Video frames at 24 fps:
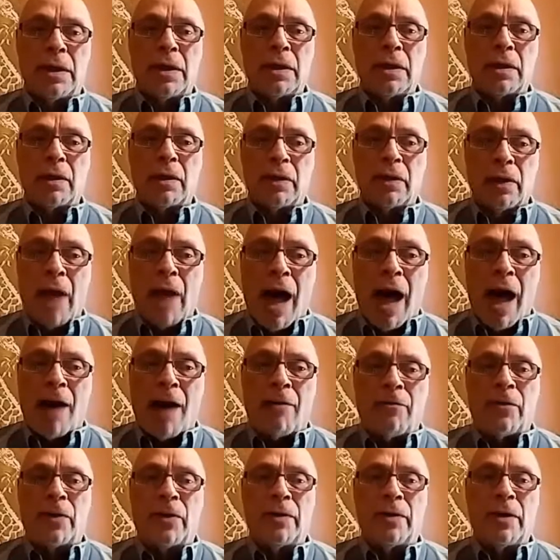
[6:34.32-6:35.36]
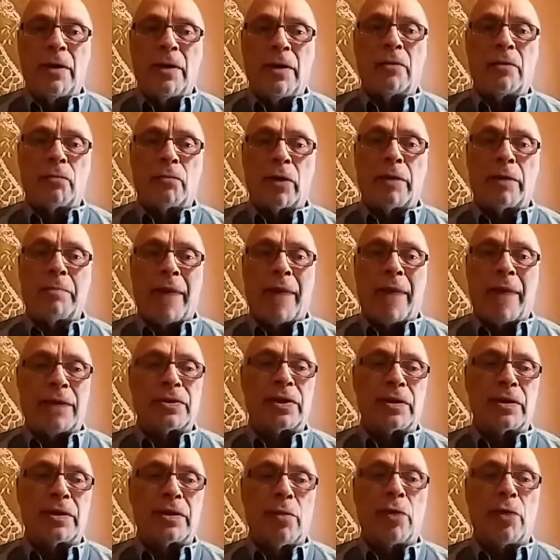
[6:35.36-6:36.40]
love remains the
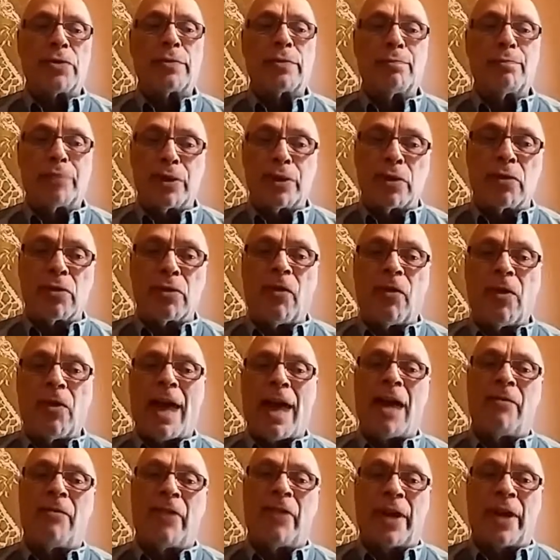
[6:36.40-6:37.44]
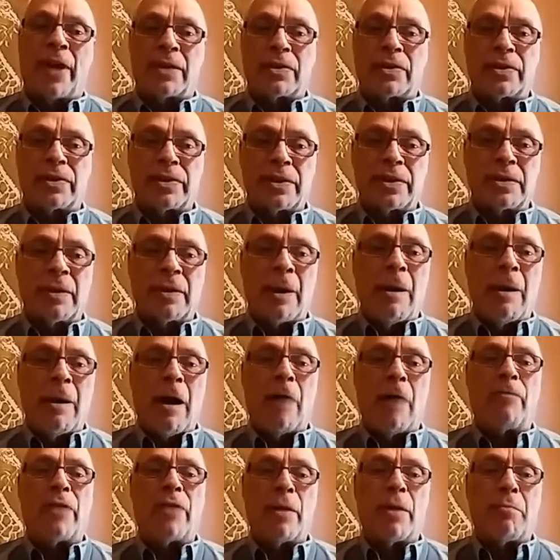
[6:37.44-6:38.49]
most beautiful evidence of
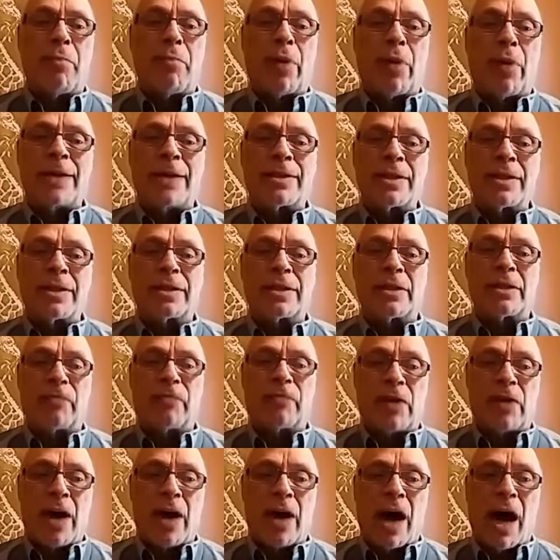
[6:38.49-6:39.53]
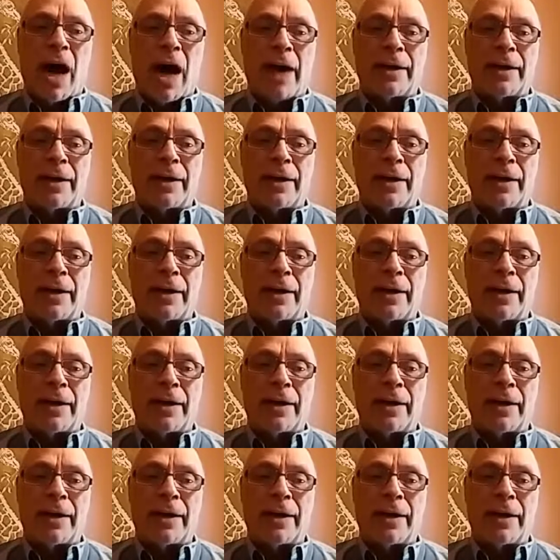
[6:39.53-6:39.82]
the presence of God